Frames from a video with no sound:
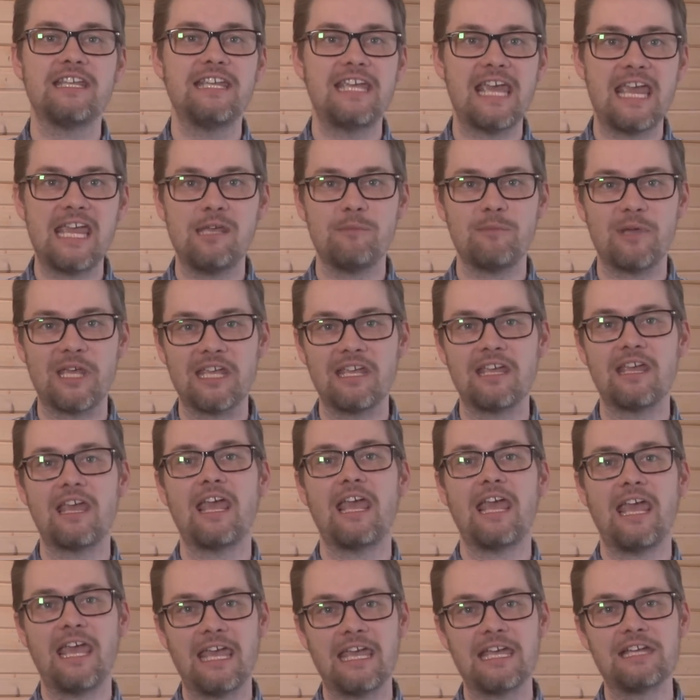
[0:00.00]
gaming,
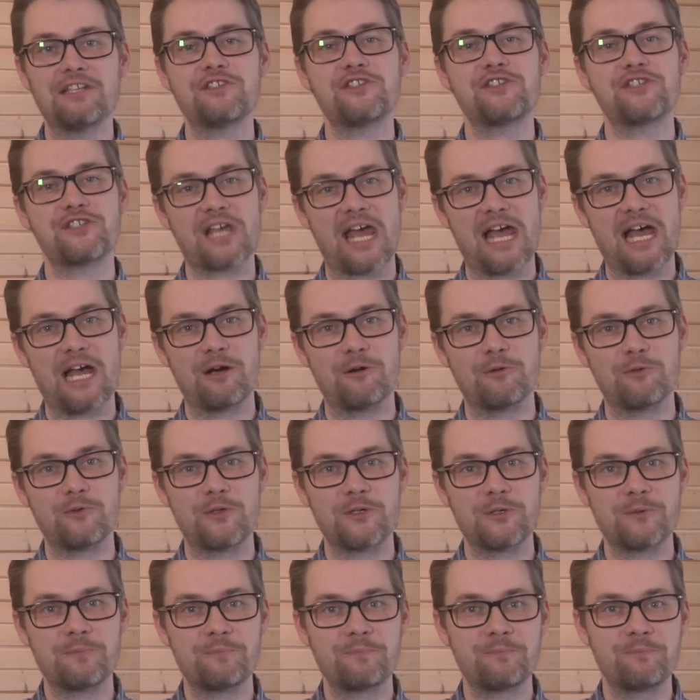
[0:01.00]
and sound.